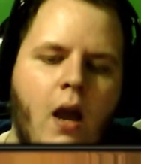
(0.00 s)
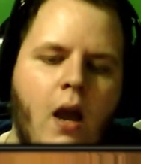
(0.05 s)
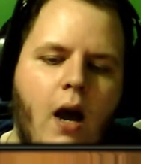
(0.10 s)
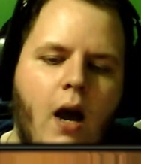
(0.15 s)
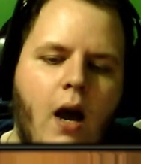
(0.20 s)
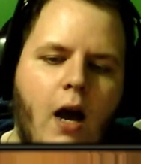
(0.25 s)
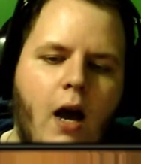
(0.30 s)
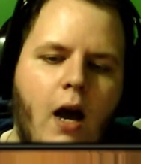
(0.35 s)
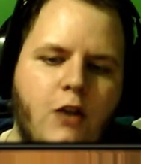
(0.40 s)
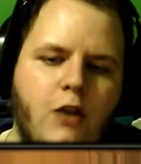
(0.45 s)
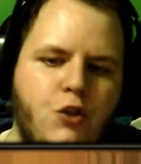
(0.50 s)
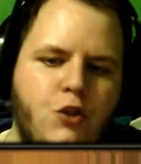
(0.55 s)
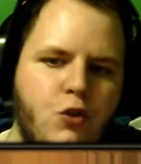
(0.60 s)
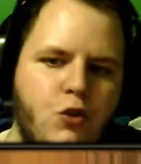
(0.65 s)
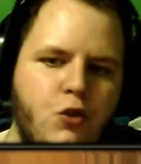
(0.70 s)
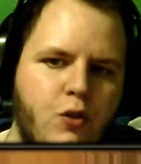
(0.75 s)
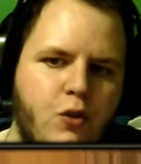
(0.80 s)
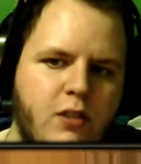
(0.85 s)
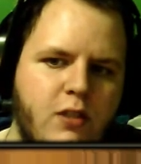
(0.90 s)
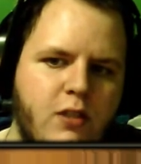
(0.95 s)
2
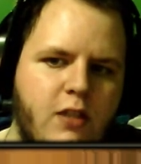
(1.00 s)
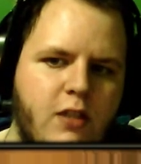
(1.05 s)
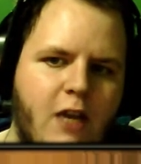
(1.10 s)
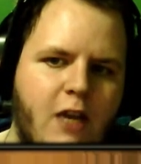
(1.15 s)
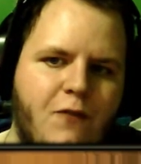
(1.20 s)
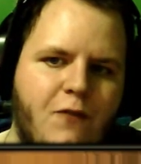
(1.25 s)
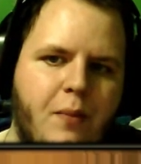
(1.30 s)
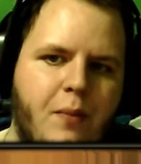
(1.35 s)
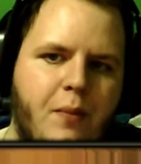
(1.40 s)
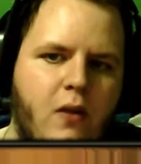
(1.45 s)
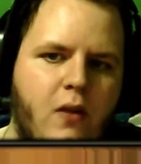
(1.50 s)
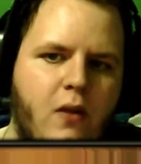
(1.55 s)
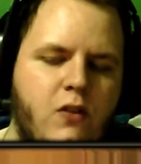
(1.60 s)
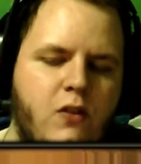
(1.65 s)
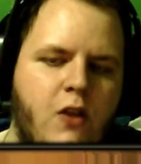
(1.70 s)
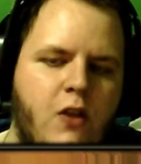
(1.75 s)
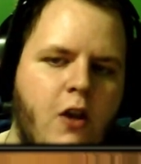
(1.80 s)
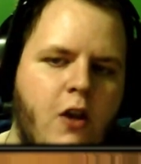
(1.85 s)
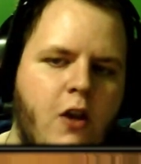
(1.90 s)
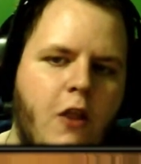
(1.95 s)
choices you have for
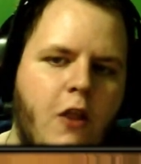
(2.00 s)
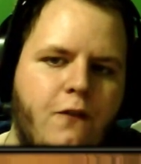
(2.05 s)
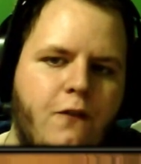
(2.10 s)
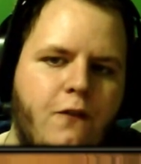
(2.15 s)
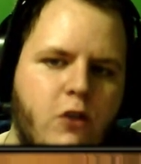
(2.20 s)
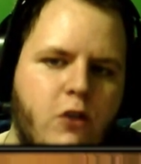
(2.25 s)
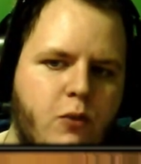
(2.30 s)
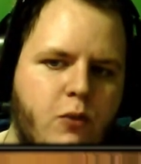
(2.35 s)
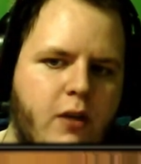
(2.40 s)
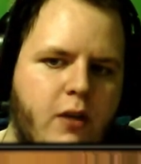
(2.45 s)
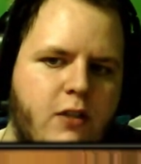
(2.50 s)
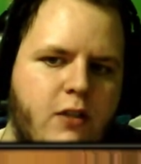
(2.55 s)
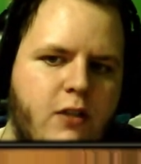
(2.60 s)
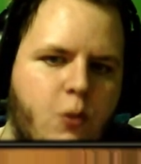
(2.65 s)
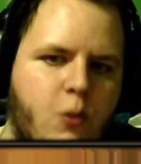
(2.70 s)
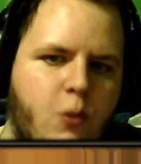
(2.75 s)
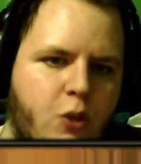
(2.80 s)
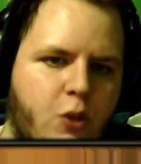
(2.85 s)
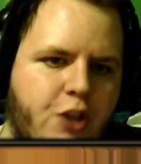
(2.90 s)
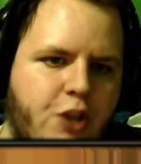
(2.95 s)
belts. The first one is
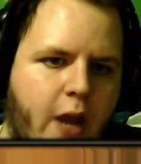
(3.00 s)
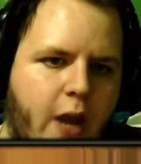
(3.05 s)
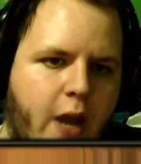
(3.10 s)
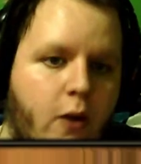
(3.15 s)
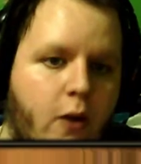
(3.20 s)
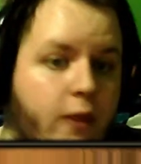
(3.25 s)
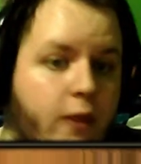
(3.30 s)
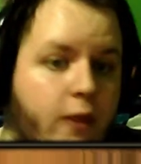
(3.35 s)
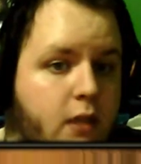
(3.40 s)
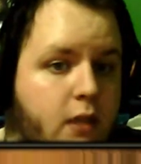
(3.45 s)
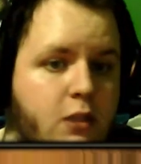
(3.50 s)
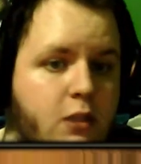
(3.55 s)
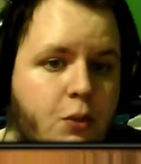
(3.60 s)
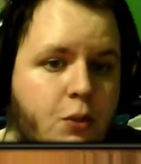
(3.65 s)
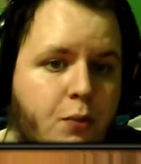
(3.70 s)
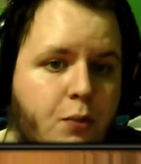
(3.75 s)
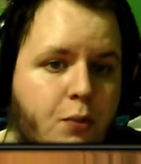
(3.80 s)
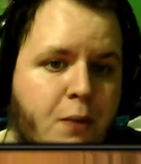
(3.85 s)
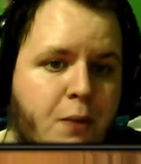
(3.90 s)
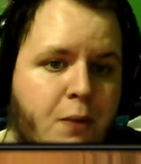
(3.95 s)
the Witching Hour. This is your
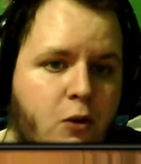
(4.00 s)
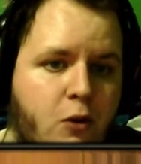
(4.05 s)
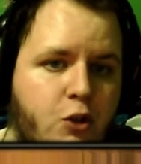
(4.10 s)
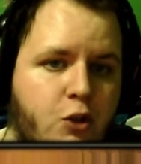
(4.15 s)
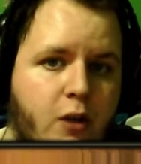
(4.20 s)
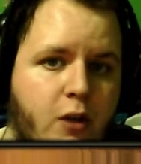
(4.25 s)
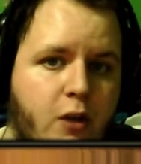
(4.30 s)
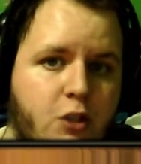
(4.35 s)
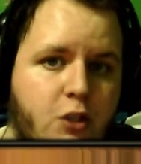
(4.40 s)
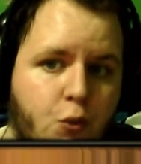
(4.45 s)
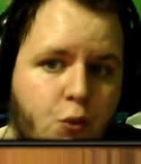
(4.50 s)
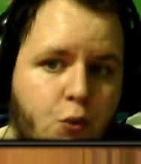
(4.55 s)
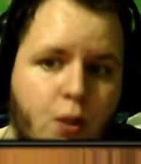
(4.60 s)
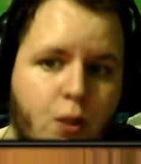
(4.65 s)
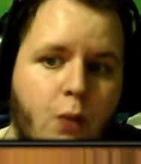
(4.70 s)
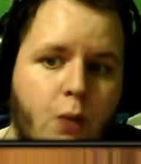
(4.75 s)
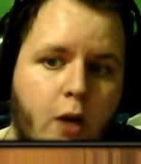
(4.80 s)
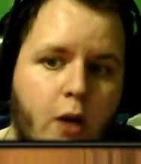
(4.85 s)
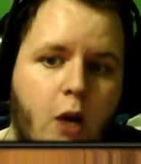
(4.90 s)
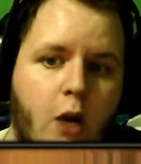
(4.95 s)
primo choice. You
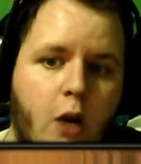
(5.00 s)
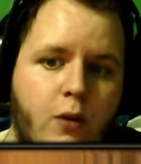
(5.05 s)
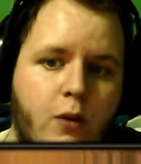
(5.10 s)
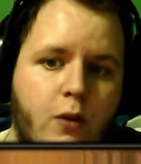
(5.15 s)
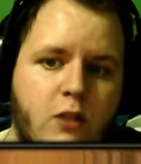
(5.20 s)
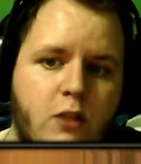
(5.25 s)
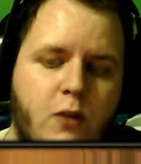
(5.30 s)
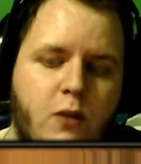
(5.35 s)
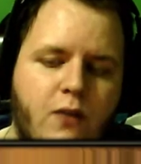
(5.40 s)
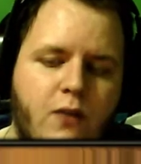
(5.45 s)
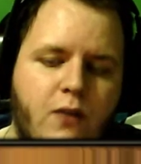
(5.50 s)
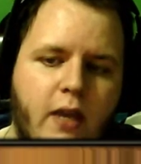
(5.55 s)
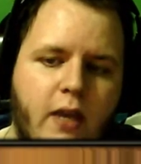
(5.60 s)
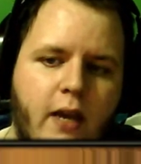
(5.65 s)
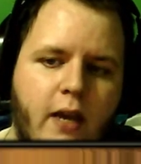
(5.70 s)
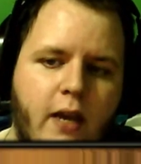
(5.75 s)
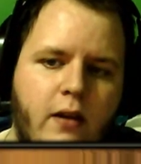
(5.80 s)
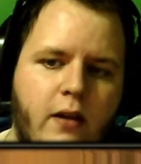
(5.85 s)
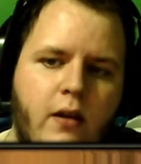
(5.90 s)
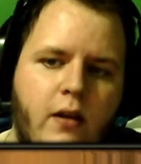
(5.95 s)
really want to go with this one if you can.